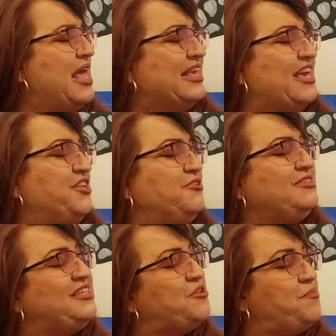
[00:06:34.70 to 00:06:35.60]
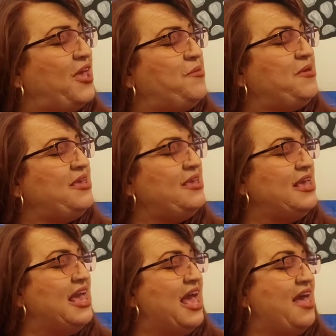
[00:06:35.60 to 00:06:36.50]
Can you see the baby?
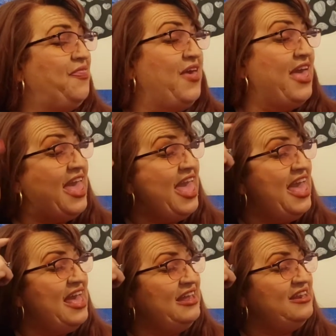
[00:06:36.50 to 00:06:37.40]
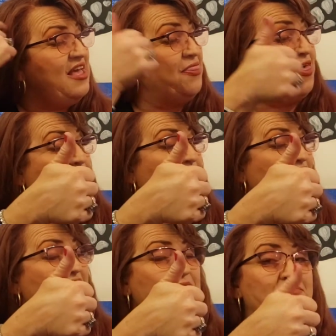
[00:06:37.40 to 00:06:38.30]
The head, the
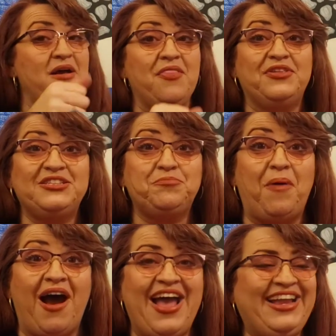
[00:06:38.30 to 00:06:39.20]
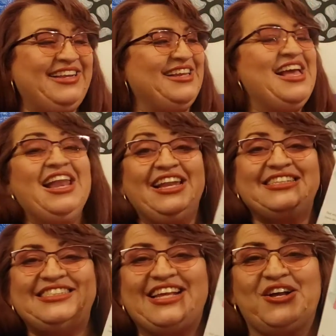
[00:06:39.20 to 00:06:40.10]
thumb, the spine?
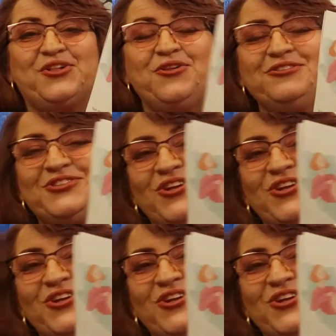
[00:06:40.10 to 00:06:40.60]
Let's take a closer